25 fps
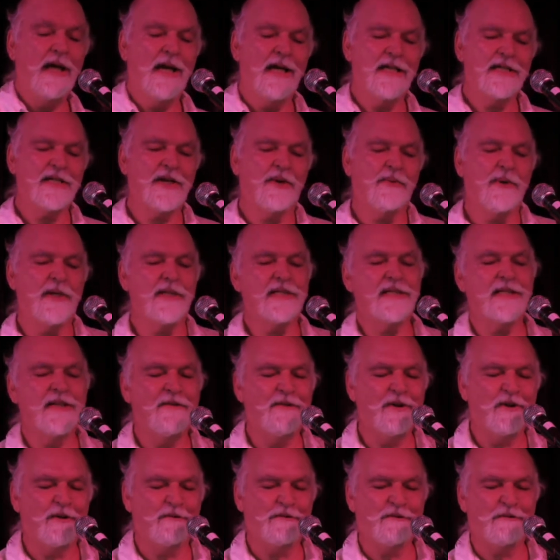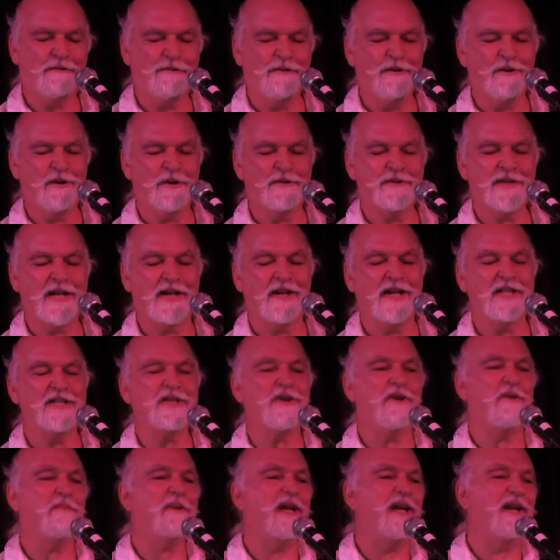And so we're living off the fuel of sunlight.
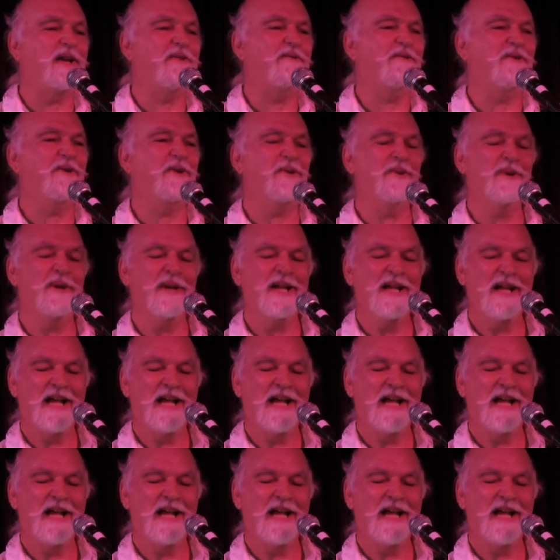So I'm getting a few